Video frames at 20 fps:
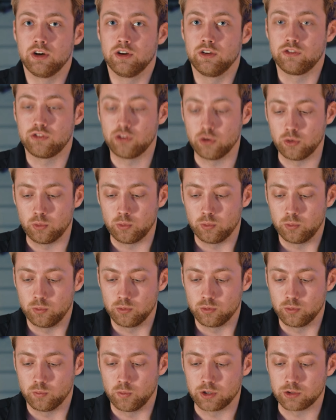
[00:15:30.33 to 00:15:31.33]
So
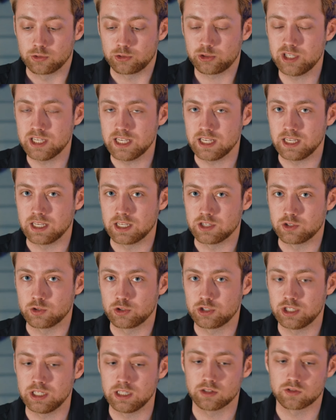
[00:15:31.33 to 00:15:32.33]
what you're seeing
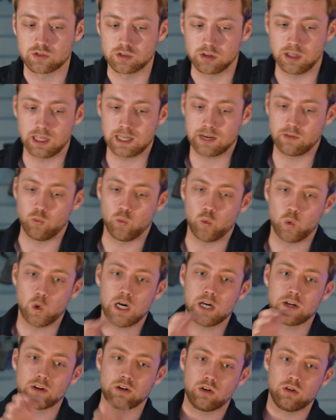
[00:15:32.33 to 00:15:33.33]
there's a lot of
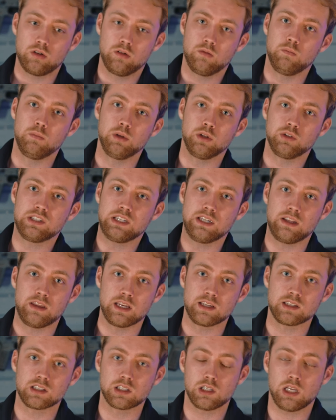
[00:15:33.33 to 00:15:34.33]
water built into
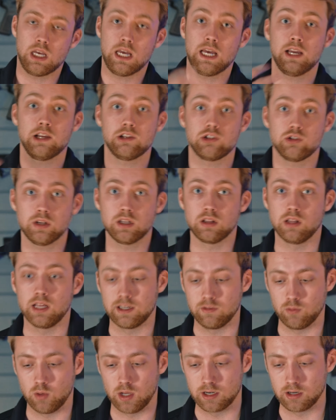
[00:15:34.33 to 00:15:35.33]
this. I drink a lot
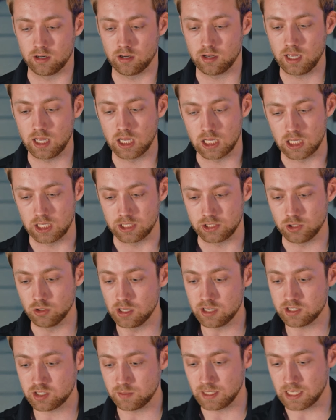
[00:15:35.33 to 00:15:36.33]
of water. You'll
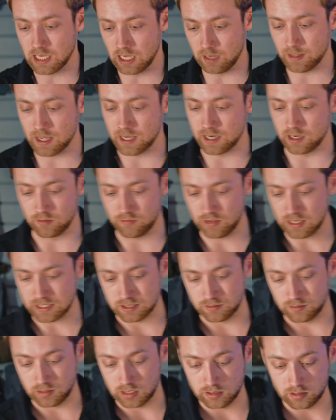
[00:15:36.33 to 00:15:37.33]
also be combat
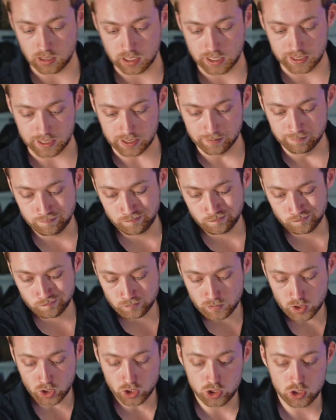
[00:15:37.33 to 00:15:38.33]
ineffective in like
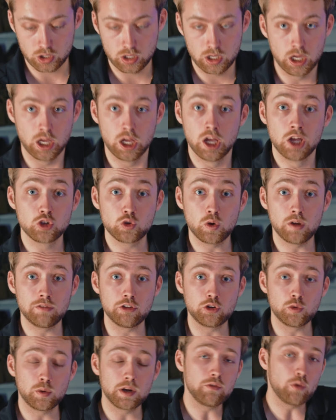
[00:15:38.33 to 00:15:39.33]
12
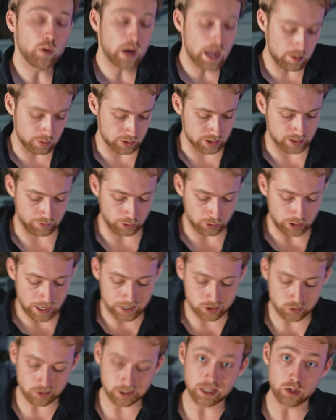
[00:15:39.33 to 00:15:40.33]
to 24 hours if you're
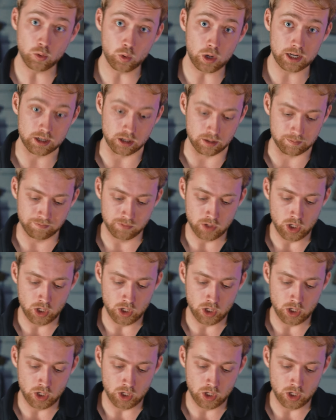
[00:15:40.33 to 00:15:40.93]
not drinking water.